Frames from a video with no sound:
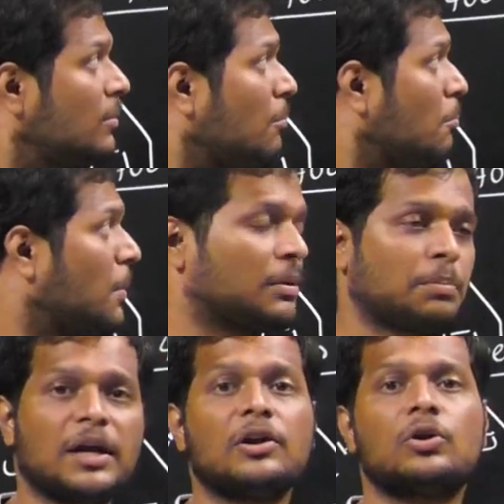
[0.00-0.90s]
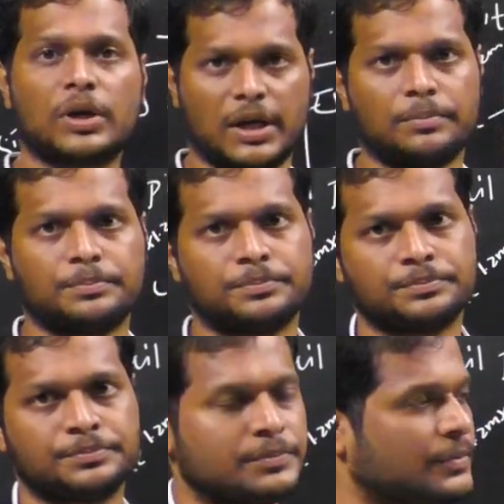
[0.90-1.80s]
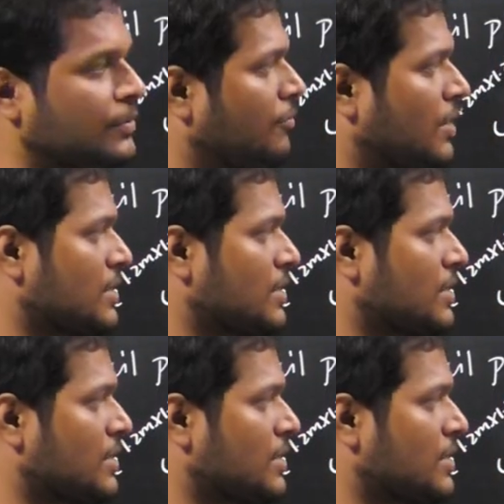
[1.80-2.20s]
multiply into 10 for